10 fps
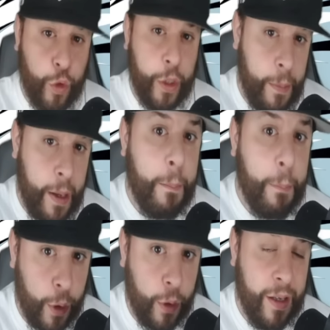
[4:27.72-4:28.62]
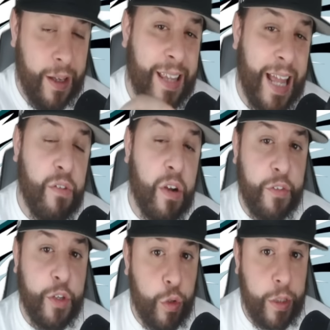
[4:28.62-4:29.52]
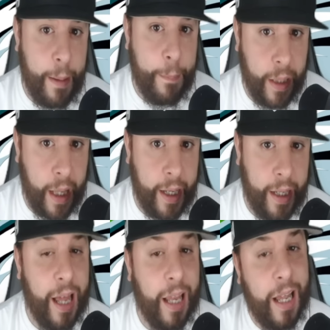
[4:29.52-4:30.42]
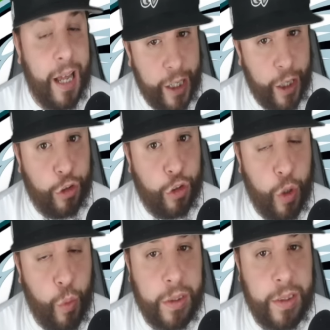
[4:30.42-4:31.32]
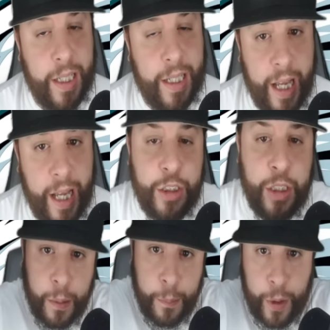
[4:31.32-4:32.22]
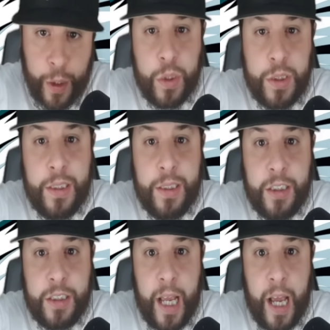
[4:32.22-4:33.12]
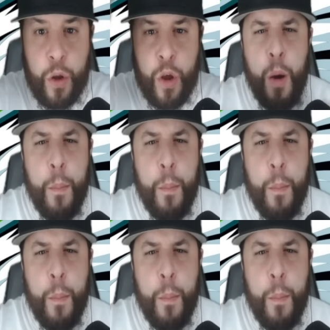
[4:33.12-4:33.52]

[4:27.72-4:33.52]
Remember, they reviewed that play. A lot of y'all thought it wasn't a catch, but it was a touchdown.